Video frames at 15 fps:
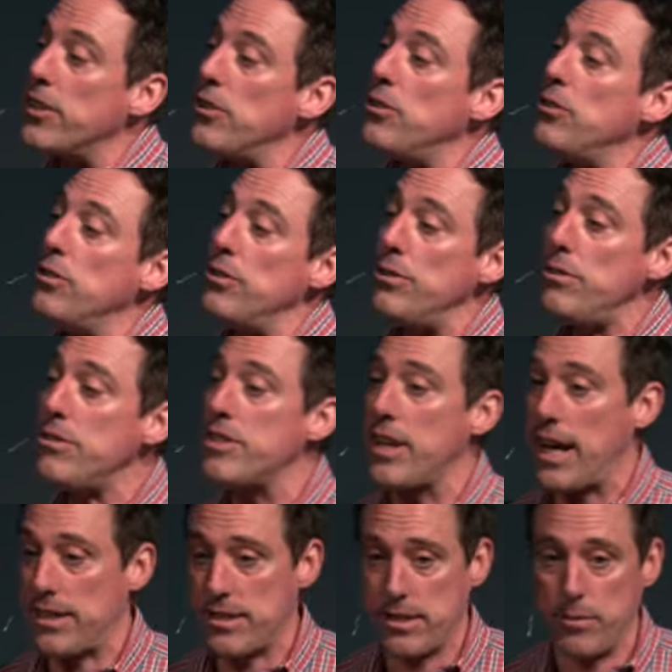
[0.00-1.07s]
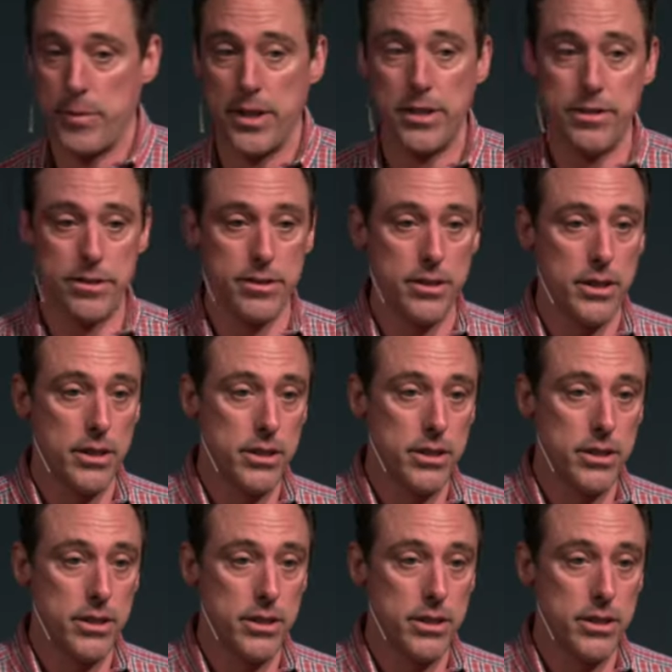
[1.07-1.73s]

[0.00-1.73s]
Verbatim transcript: the New Testament,